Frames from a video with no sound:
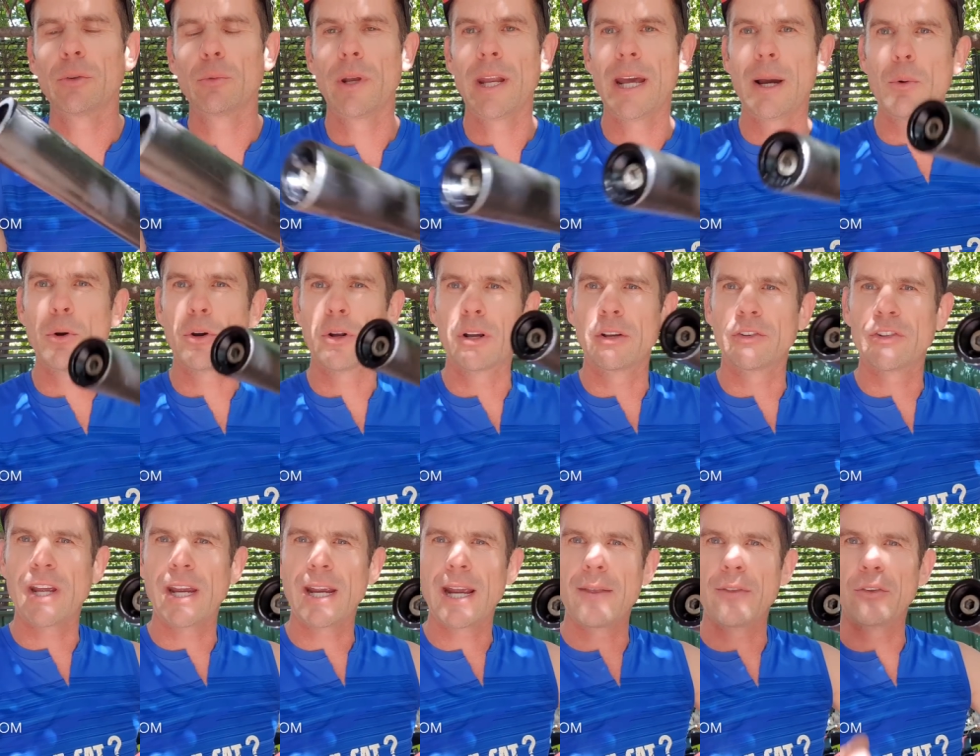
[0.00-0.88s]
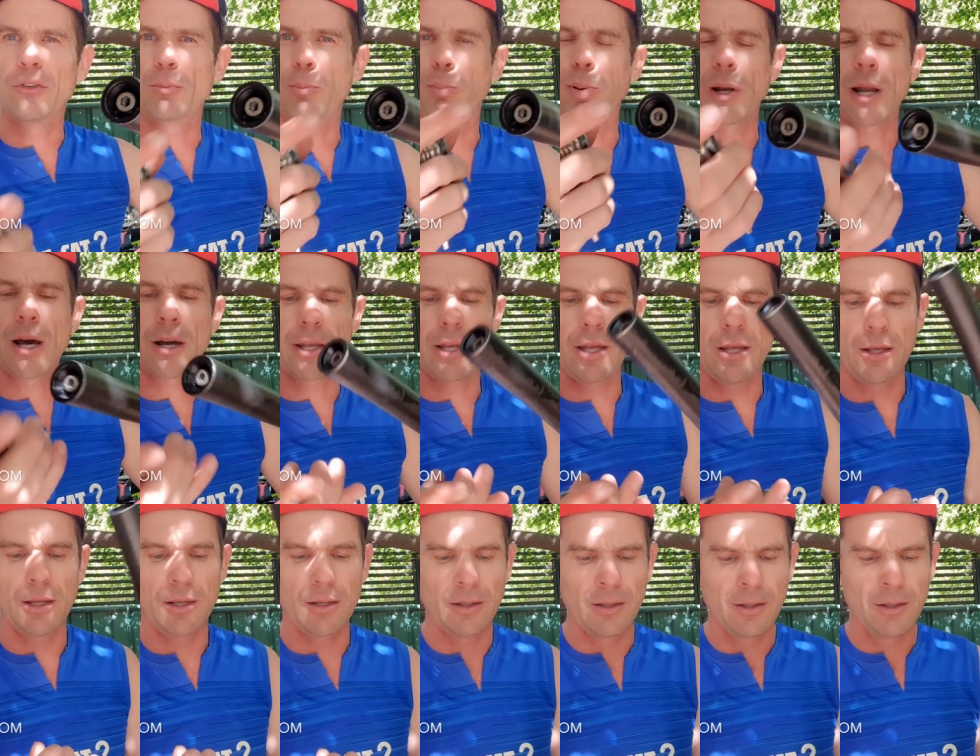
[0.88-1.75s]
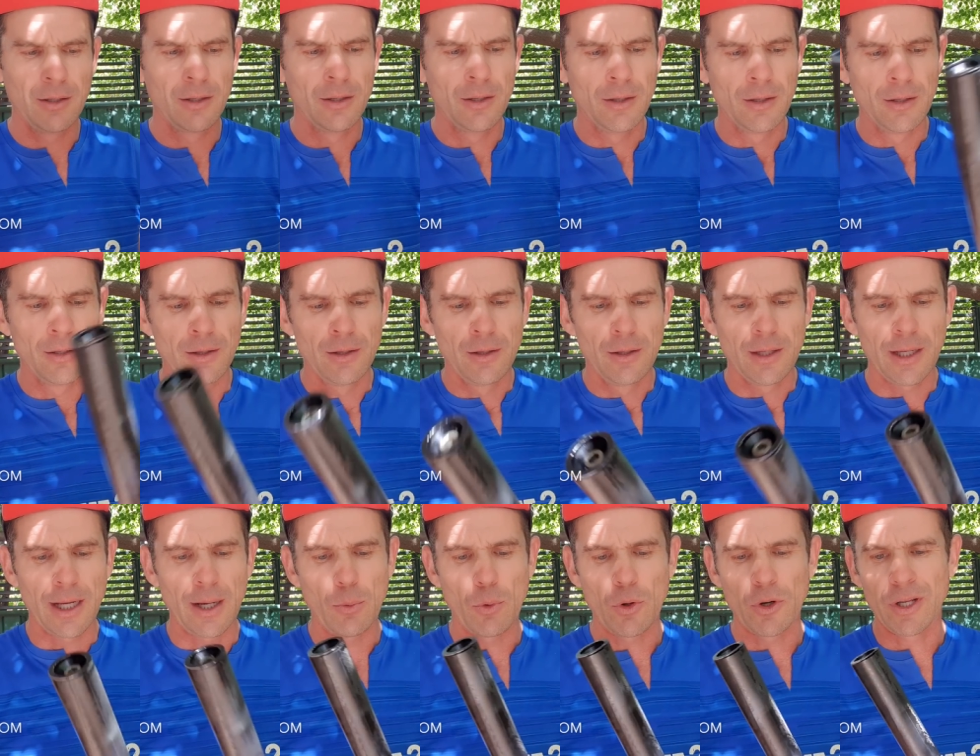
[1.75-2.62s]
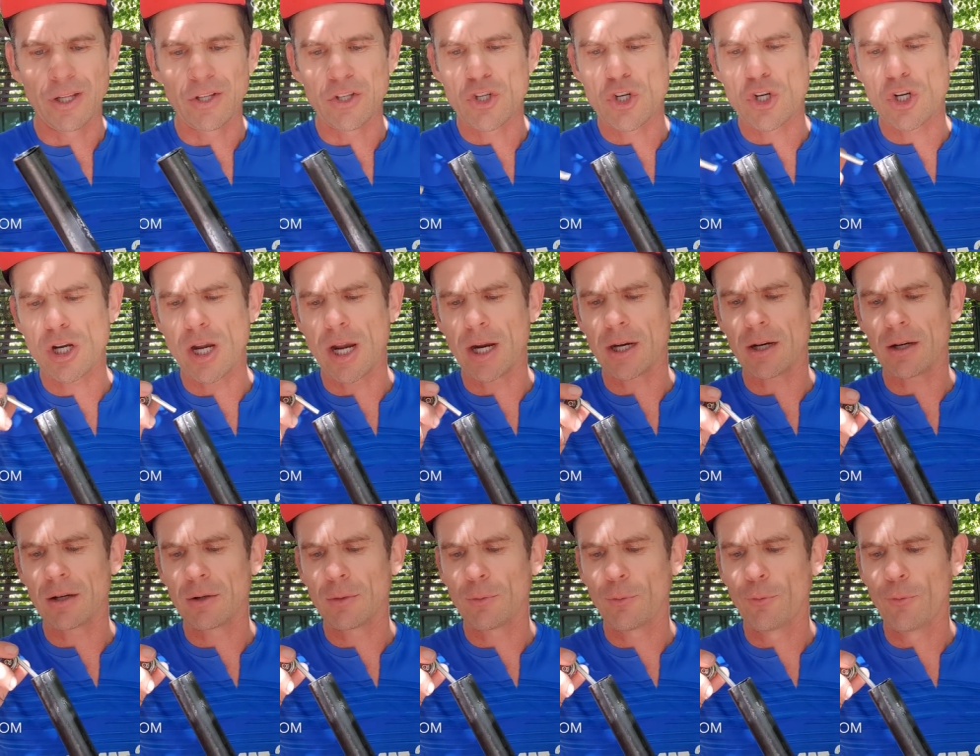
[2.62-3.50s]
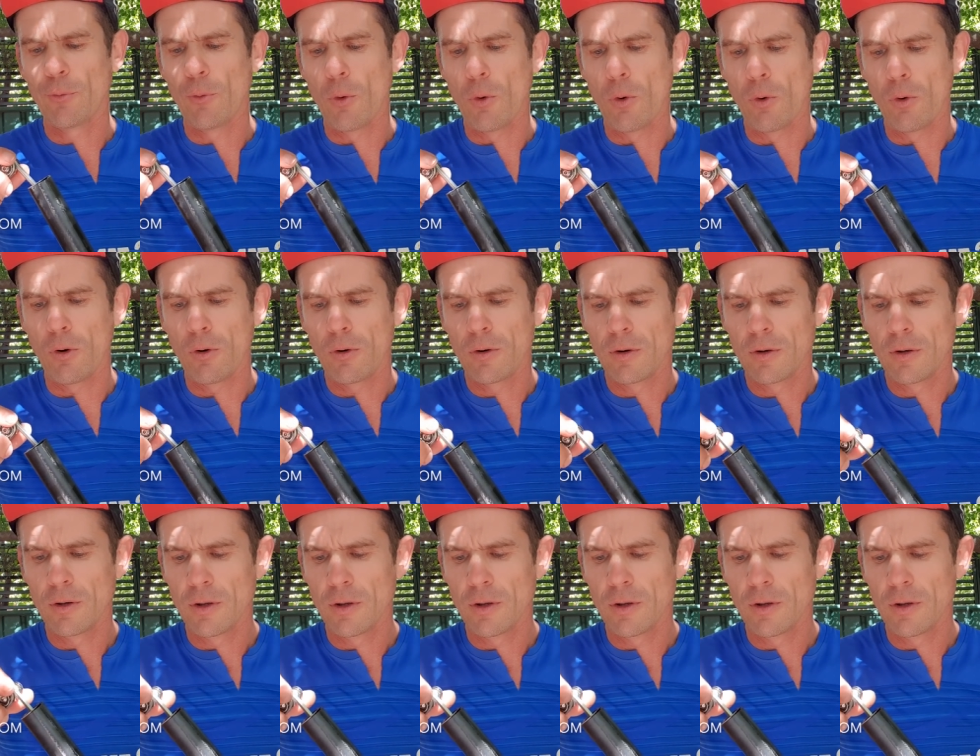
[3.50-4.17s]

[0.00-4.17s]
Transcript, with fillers: Well, now we're gonna take out this plug here and we're gonna check for